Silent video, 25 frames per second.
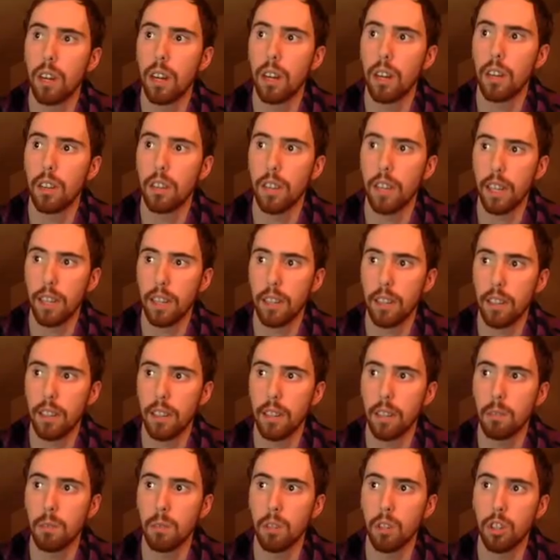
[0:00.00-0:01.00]
uh, linked
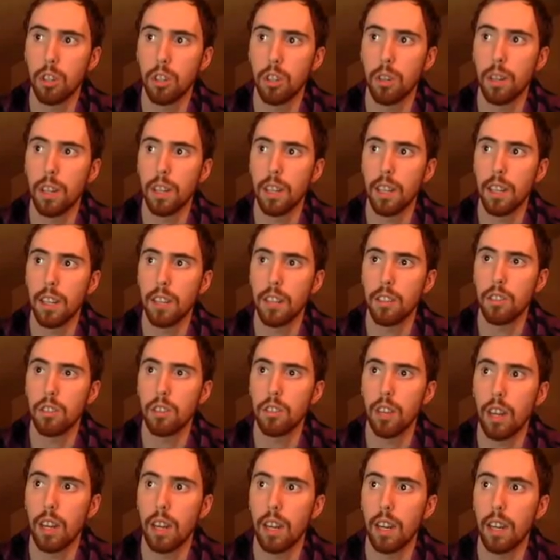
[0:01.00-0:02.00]
that was showing that this,
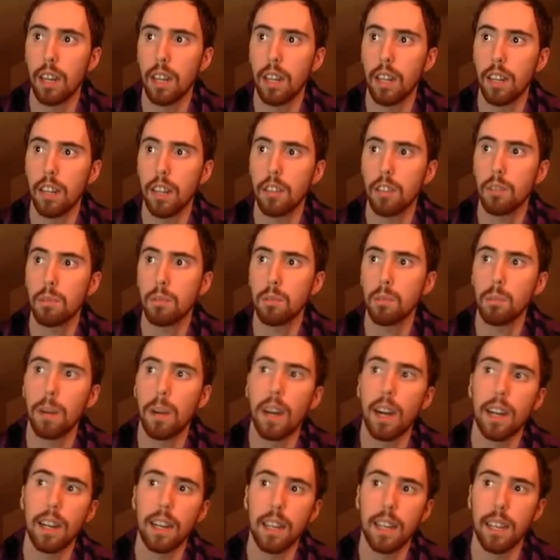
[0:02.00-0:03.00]
another
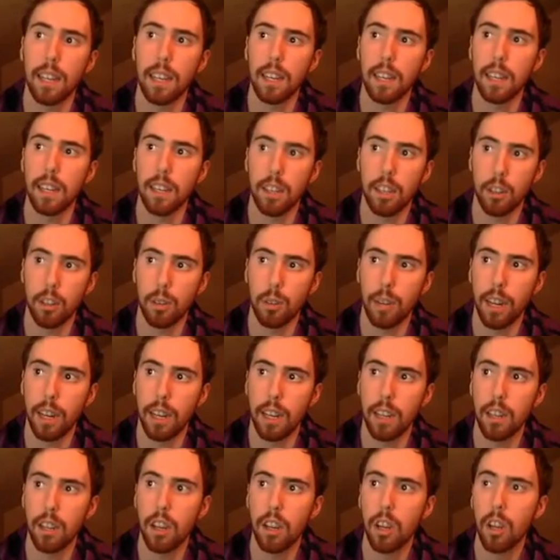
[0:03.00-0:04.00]
spot in the
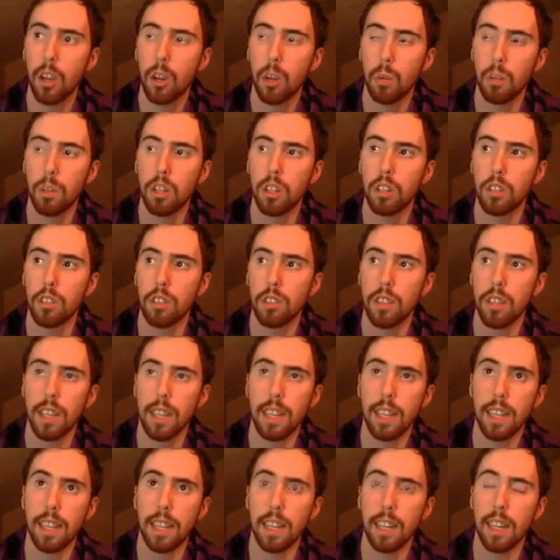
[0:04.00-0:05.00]
Nagrand which is
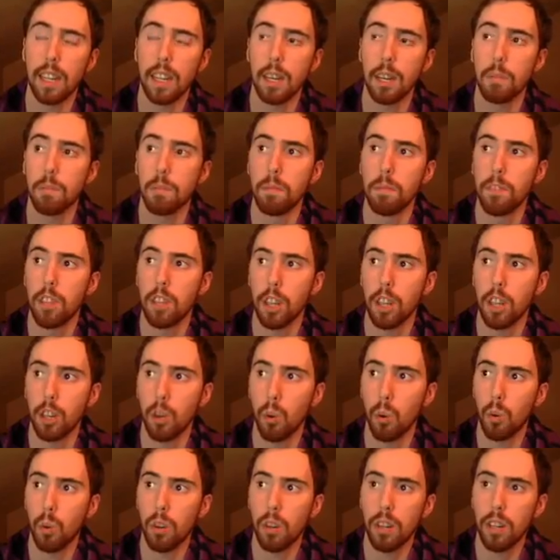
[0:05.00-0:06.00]
the um, the
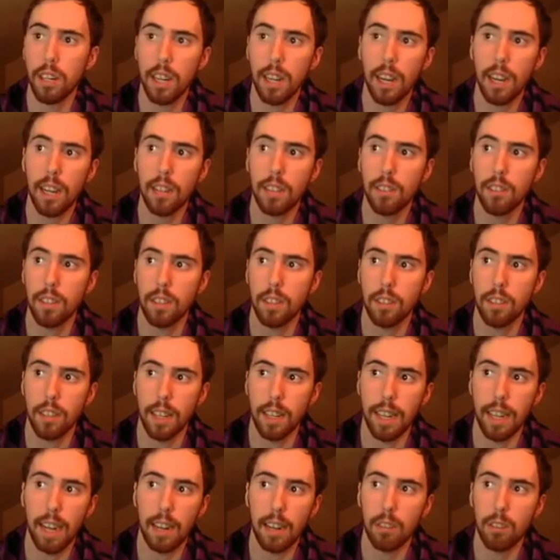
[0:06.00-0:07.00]
Goron guys next to
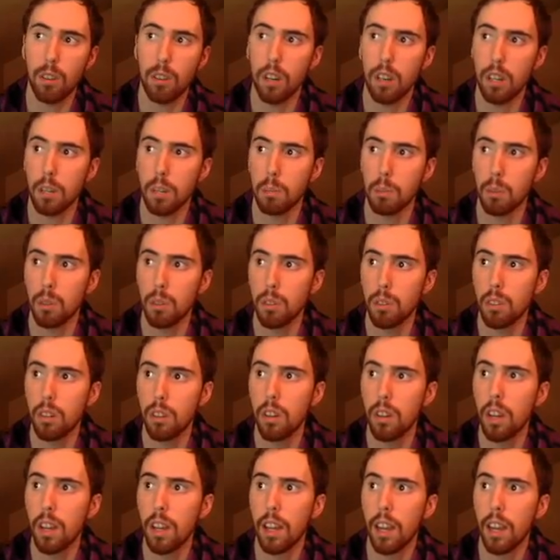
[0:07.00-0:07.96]
Gagrog the Brutal,